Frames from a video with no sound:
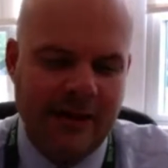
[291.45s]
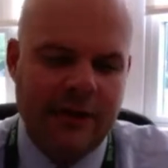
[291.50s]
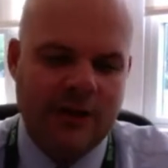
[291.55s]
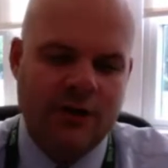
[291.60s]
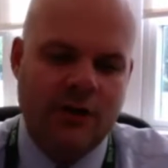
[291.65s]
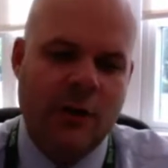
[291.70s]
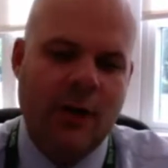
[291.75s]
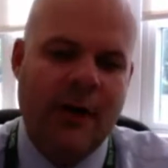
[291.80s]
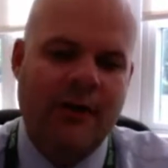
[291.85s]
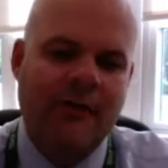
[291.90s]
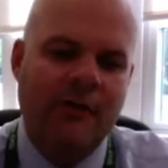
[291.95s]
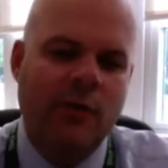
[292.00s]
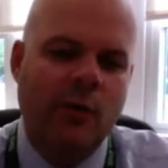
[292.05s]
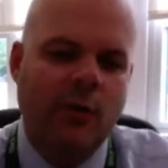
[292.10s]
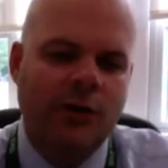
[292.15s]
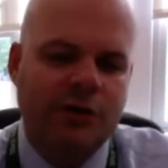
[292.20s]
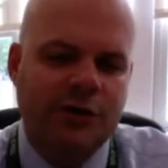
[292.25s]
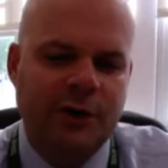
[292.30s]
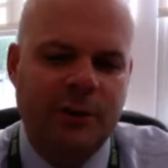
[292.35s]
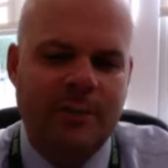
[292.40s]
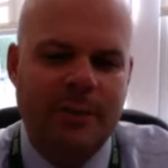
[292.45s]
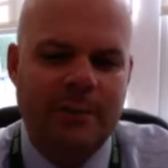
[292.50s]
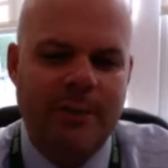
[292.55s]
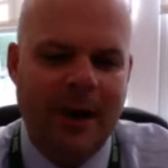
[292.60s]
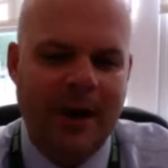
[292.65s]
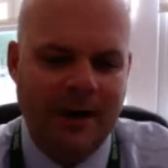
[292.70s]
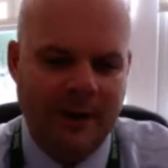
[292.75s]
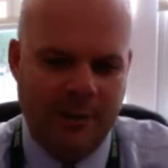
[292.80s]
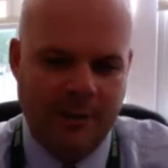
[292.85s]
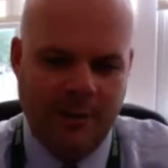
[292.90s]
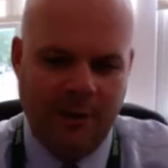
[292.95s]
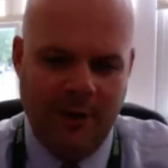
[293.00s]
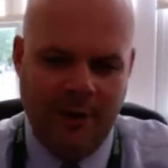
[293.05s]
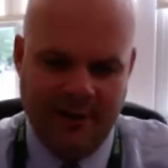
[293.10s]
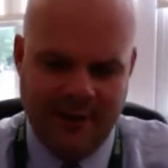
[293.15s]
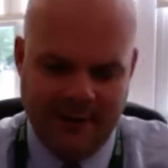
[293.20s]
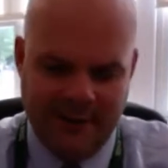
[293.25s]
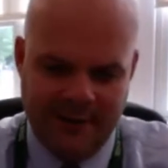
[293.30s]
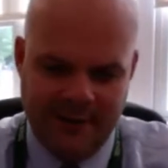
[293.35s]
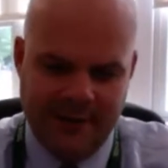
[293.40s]
So everyone should be marked
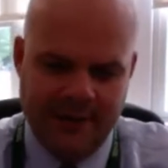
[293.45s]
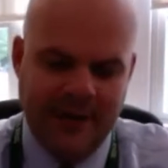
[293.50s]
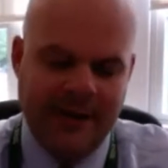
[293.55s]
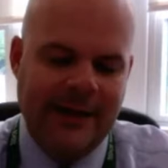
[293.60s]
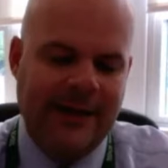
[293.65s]
present